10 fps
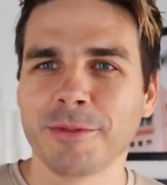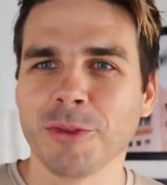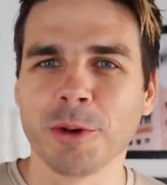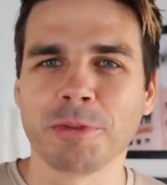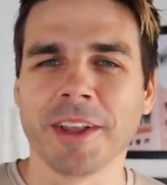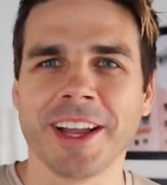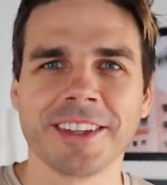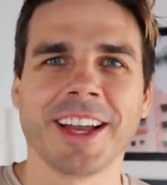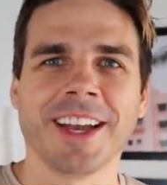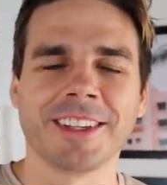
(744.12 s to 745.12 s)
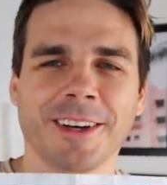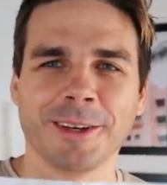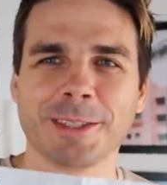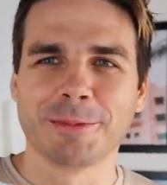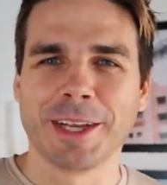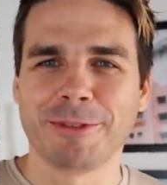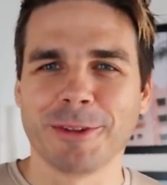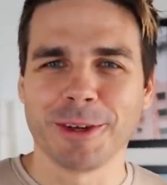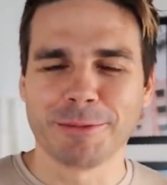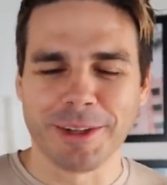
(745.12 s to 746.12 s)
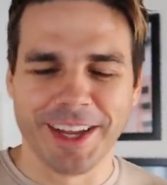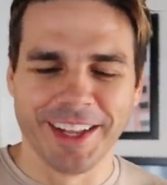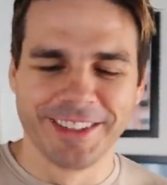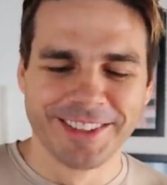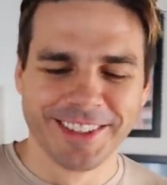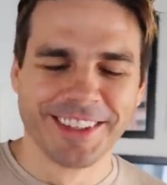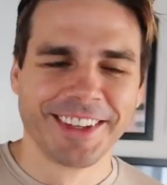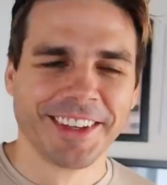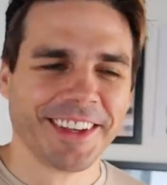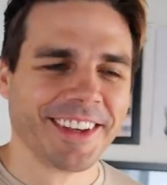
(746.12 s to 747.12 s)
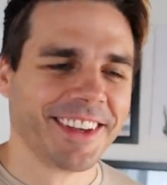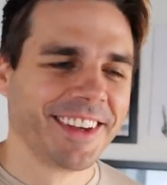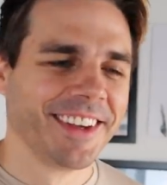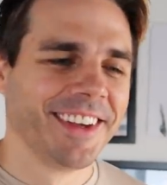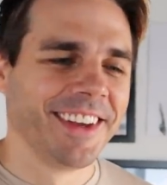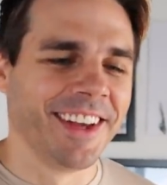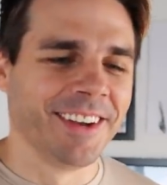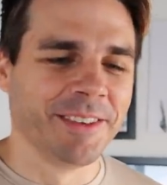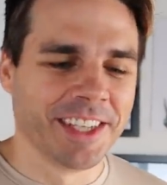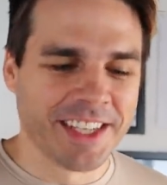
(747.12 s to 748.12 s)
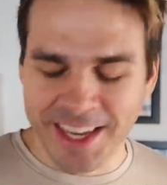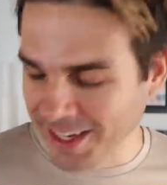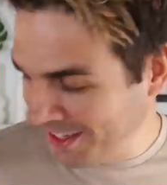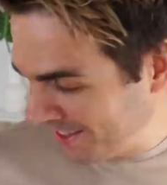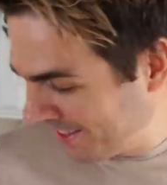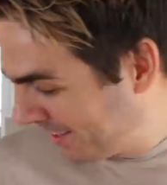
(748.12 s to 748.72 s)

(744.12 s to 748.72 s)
floor plans, guys, always make floor plans. and I'm gonna take